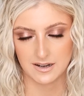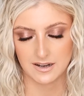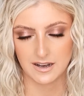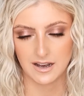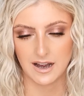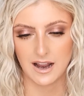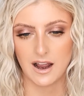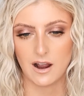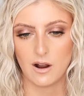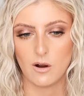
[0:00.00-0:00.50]

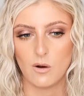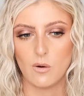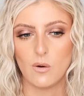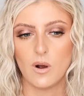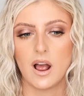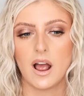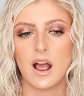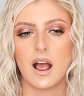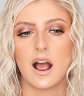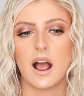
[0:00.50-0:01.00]

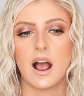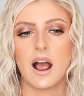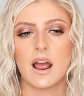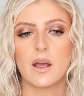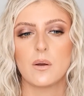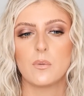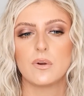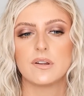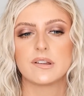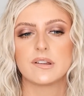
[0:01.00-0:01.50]
Now,
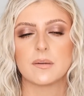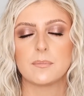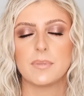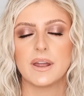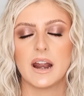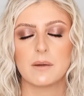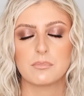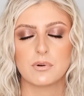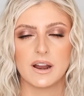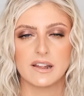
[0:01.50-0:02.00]
I was a
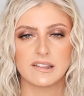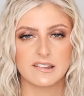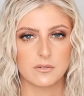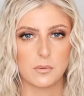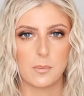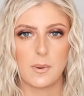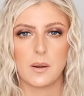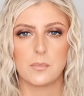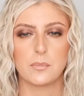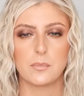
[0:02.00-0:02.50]
bit
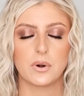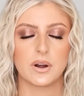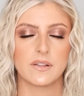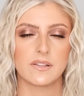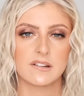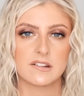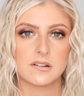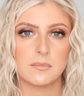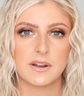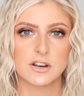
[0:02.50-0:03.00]
apprehensive about putting
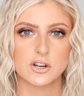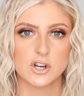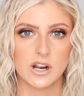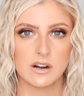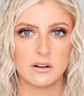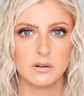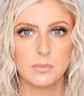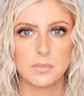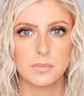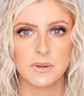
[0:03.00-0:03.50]
this on my
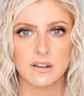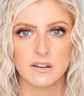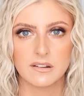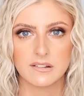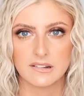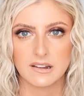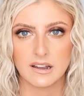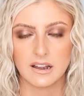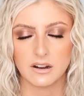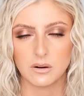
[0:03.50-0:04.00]
channel
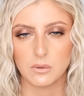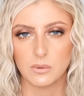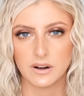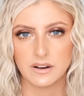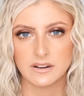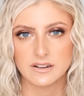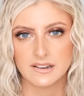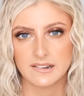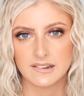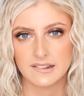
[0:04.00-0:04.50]
because I don't
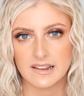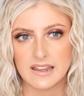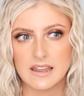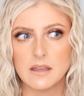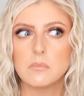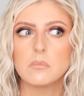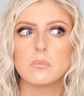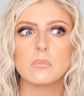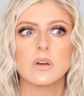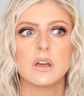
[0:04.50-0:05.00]
want it to
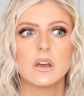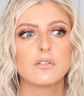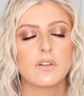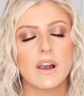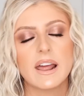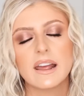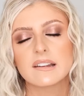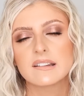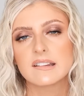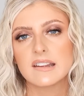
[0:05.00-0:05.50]
seem
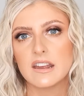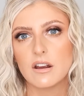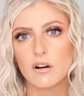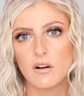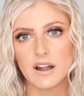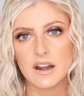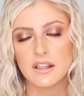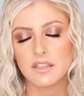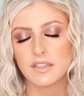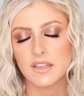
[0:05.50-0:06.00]
flexy
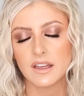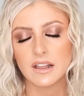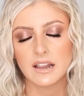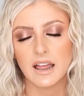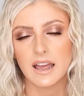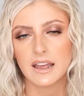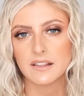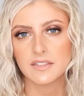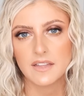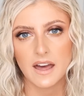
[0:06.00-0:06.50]
or anything
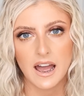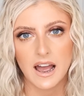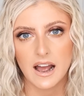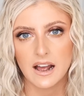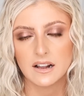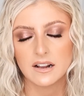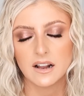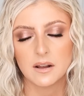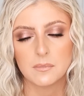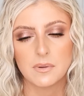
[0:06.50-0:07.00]
like that.